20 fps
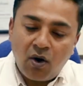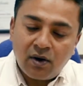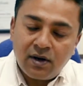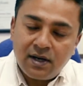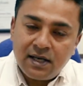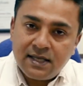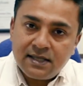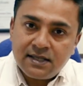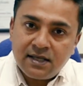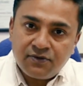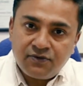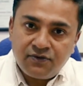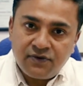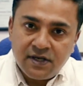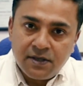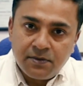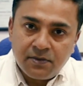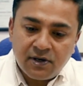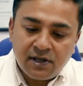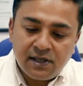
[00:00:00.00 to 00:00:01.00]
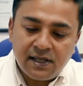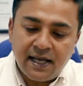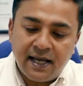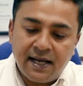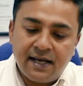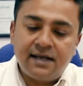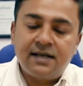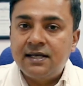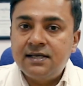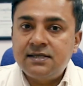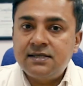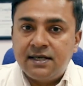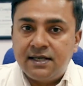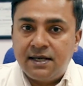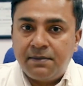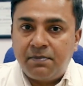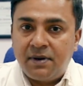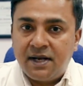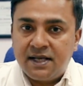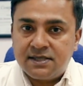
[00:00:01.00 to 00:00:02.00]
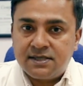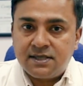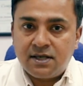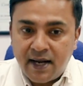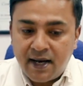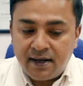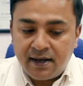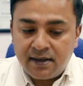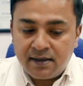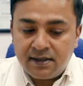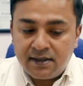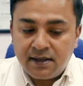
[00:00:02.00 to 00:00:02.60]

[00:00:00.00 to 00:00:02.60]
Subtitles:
only the femoral head is replaced and